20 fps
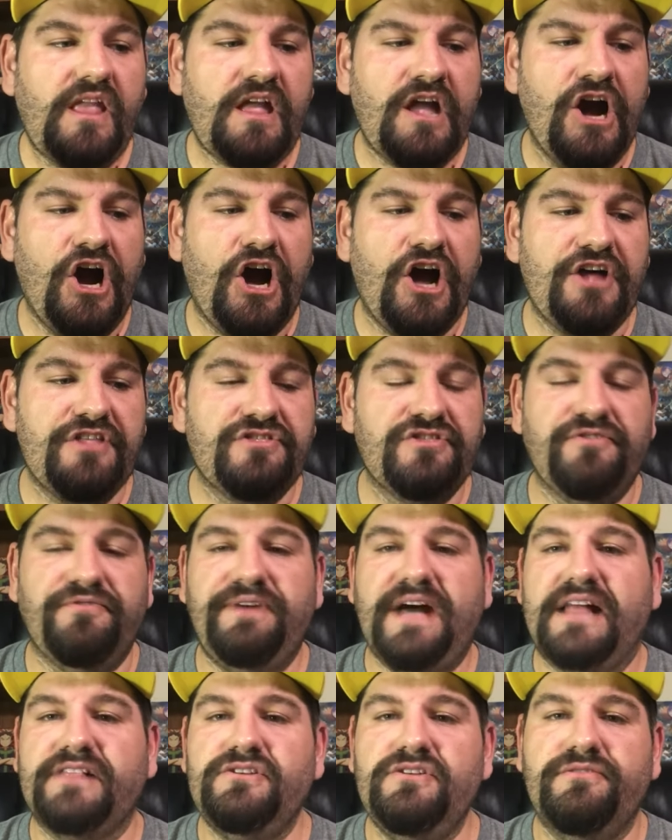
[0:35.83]
the
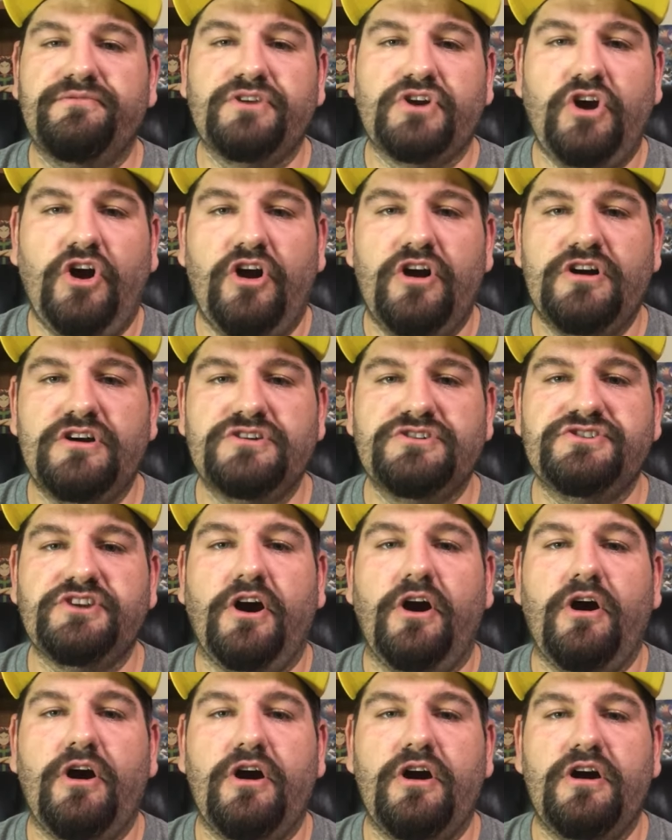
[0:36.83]
value of the cards
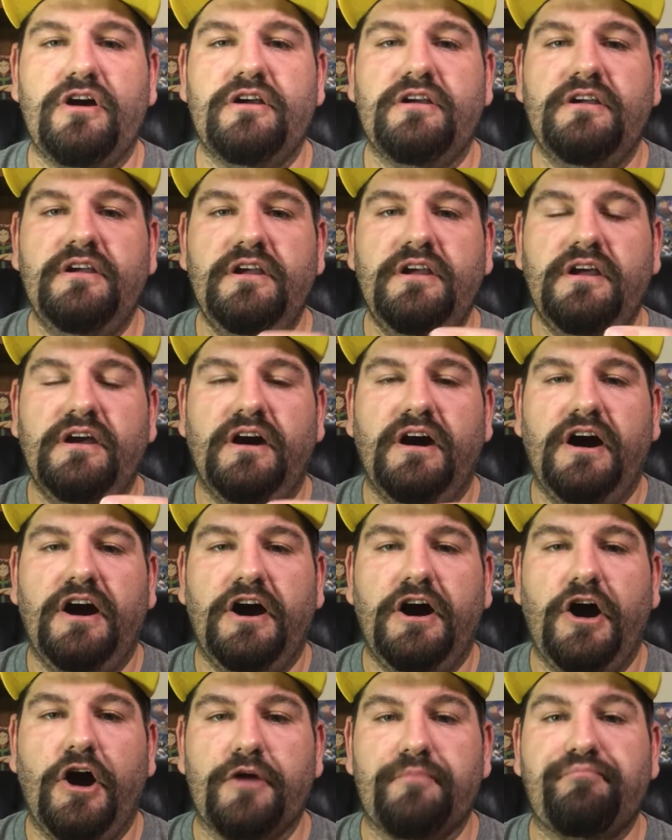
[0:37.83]
are
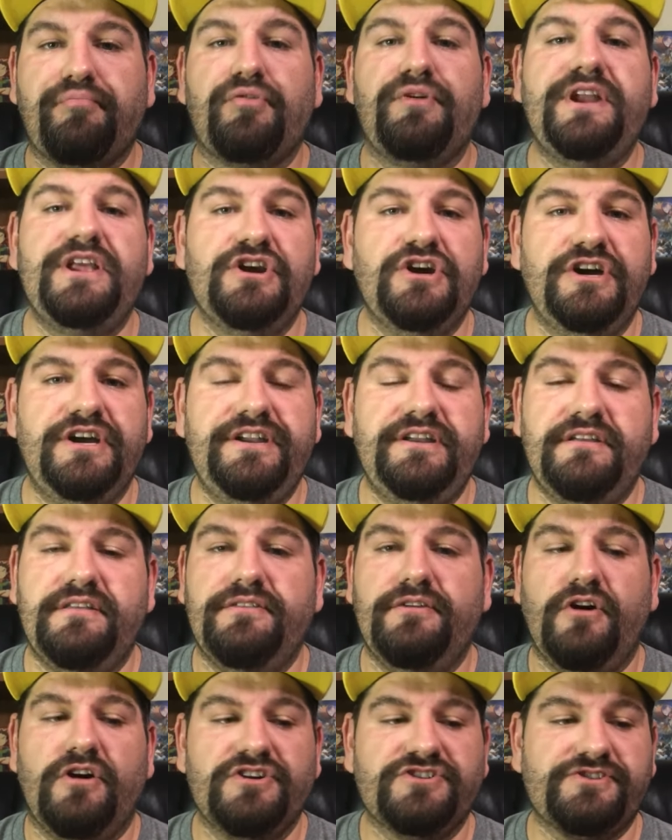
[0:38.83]
pretty good.
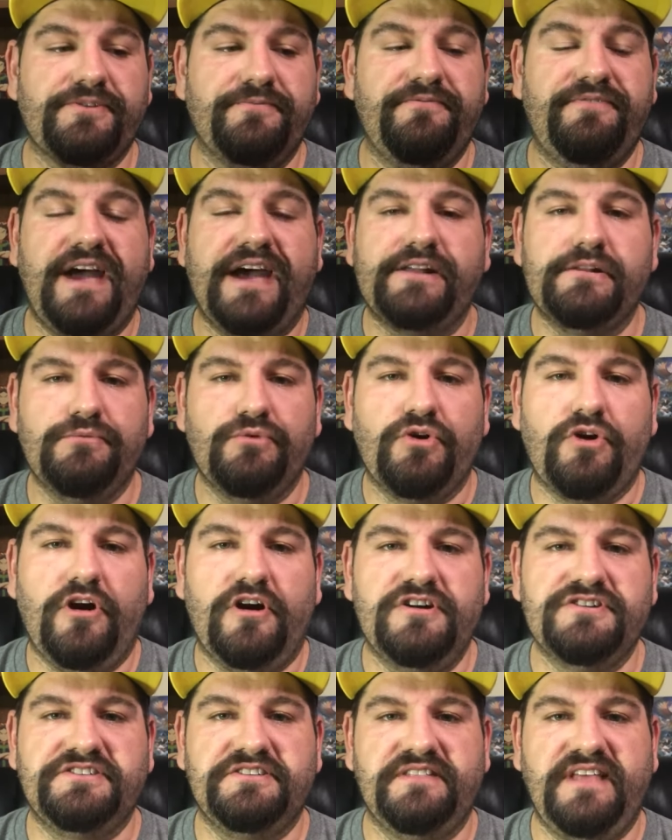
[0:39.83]
There are some valuable
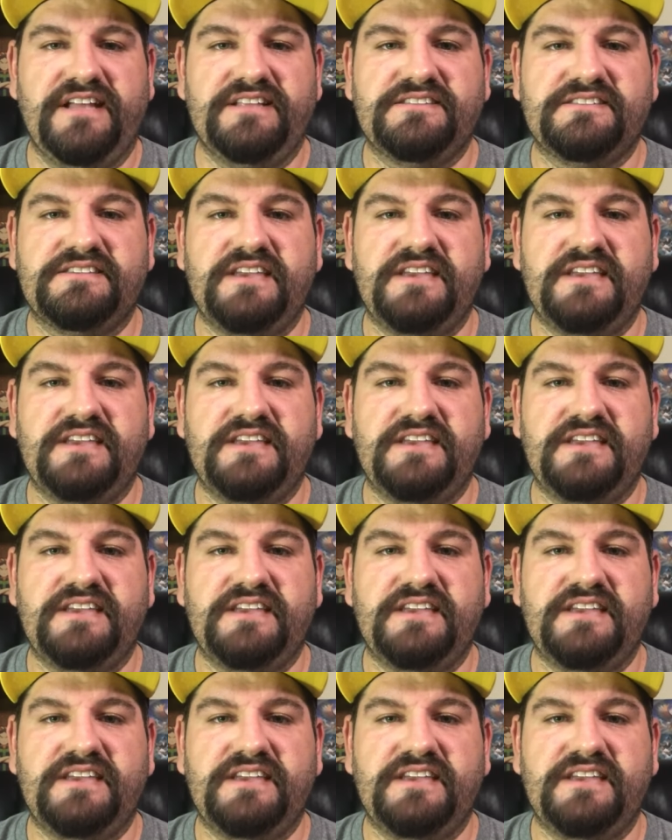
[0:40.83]
cards in that